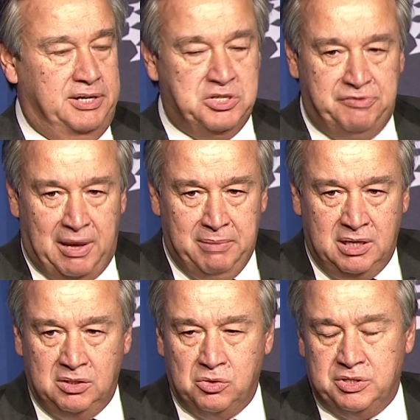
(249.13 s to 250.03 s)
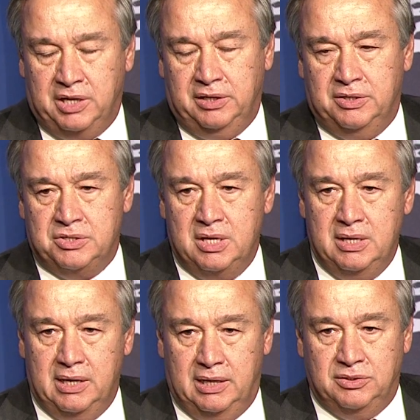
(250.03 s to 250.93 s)
There is famine in those areas,
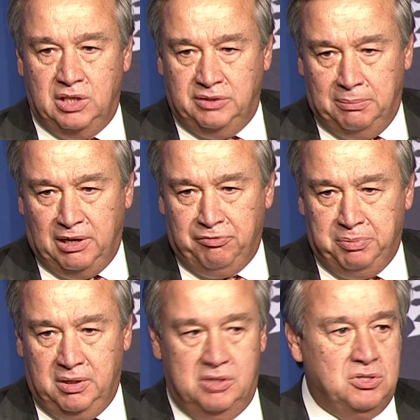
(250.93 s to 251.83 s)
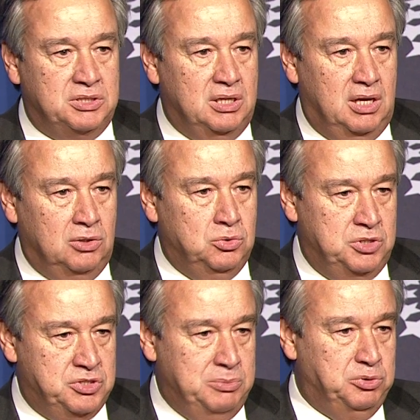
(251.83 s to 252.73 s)
and the WFP is not allowed
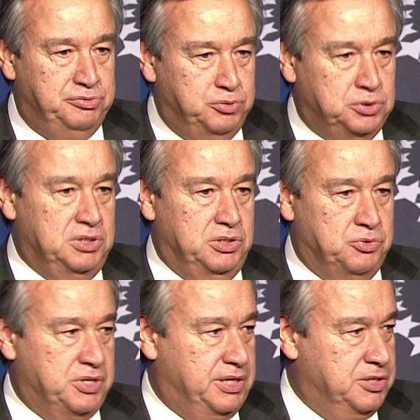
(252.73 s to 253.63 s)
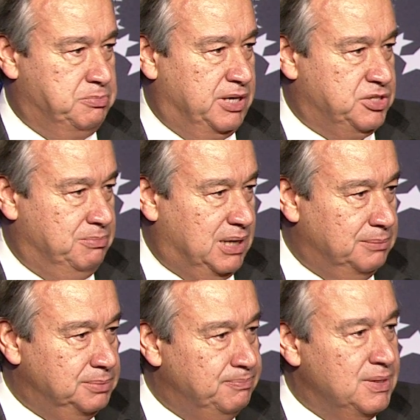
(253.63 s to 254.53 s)
to distribute food in those areas by
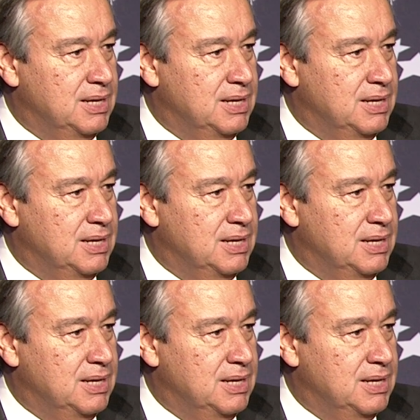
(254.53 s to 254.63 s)
Shabab.